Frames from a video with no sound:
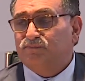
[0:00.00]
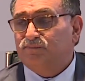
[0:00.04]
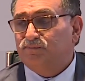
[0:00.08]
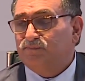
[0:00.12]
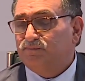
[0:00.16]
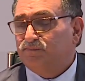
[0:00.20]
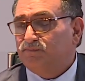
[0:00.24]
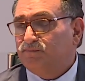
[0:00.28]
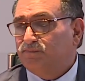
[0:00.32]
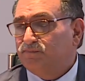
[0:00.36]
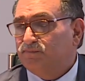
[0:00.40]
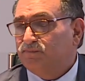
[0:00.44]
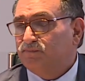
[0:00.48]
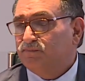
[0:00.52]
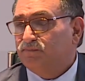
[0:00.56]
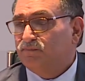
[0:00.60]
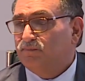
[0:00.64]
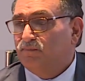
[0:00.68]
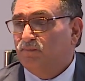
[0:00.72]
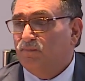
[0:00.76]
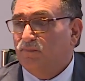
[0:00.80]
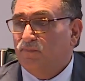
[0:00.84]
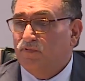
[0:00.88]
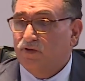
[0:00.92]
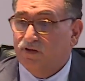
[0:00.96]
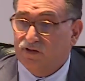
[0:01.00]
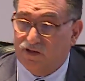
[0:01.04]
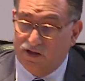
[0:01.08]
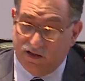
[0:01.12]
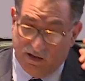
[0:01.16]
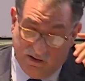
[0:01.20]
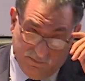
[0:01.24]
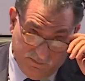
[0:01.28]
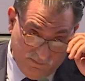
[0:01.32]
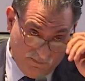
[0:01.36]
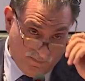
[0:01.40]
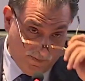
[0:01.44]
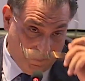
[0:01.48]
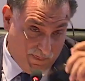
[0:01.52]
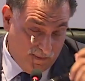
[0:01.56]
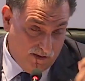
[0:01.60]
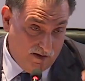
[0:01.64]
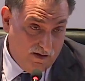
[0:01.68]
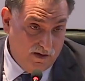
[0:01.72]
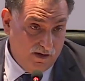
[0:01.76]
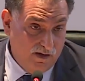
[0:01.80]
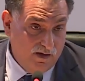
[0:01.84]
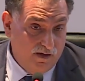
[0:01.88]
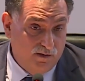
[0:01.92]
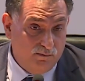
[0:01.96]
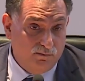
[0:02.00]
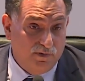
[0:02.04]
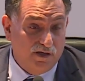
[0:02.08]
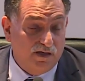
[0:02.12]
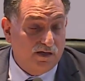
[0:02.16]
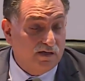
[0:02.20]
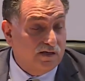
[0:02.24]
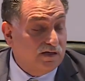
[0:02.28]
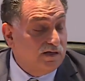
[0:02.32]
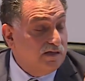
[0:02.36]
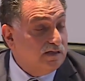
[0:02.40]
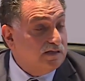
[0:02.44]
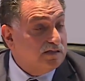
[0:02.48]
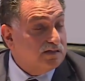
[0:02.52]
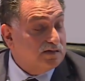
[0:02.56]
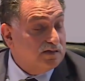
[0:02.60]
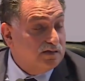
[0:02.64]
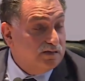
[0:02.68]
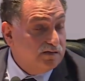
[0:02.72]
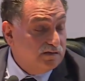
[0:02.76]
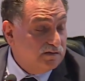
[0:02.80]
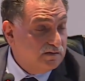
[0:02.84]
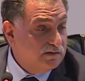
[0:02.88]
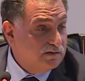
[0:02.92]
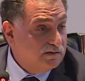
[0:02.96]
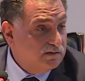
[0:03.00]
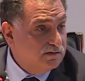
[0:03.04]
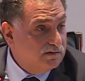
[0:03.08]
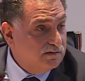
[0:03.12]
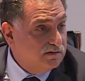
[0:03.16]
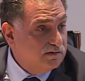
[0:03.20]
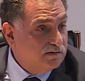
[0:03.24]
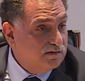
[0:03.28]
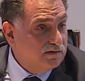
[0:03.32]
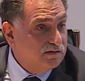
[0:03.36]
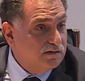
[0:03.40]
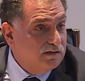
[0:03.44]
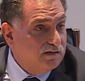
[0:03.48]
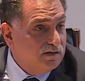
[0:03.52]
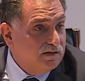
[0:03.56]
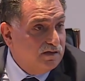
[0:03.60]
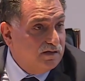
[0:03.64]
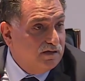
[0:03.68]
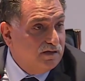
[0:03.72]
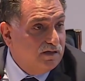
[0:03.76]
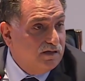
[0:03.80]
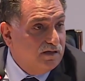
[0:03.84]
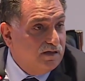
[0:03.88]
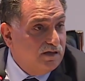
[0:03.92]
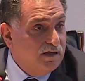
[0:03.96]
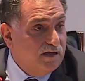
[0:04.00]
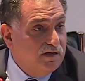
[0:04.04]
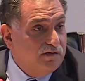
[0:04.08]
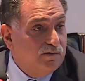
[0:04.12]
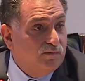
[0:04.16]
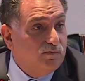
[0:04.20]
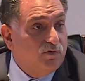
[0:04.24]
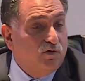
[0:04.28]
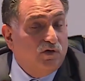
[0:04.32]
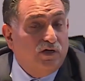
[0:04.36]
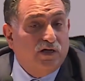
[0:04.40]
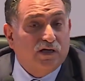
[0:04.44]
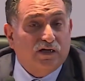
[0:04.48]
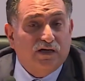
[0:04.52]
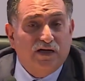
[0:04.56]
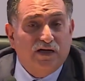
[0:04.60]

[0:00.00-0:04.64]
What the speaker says: Territories occupied in the recent conflict in English.